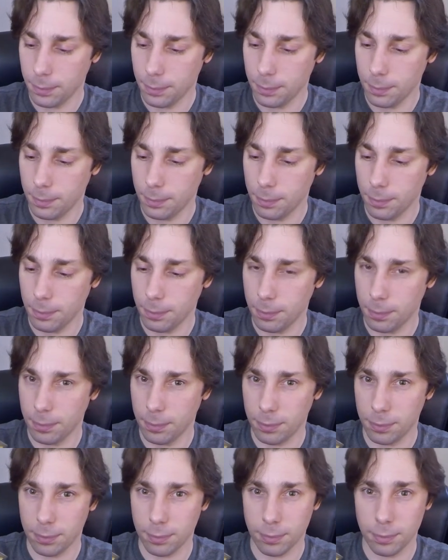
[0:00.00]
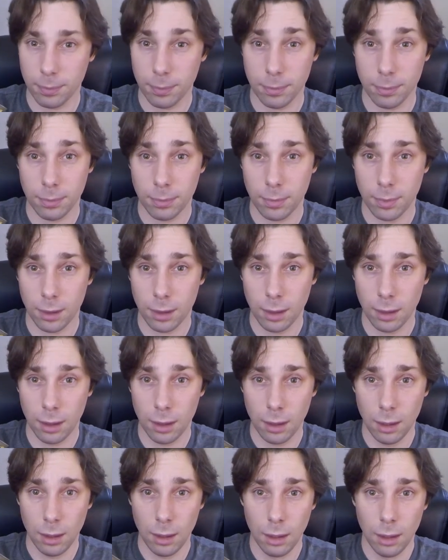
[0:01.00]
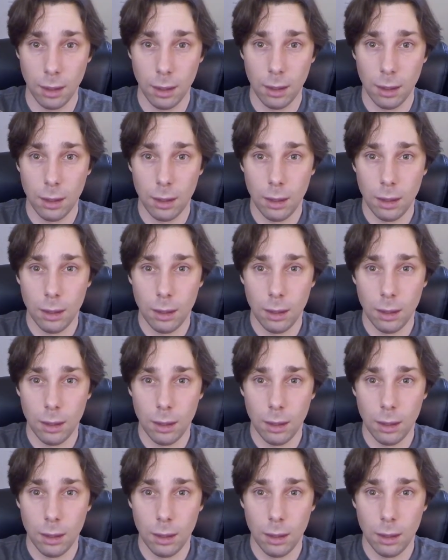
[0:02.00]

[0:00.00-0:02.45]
(silence)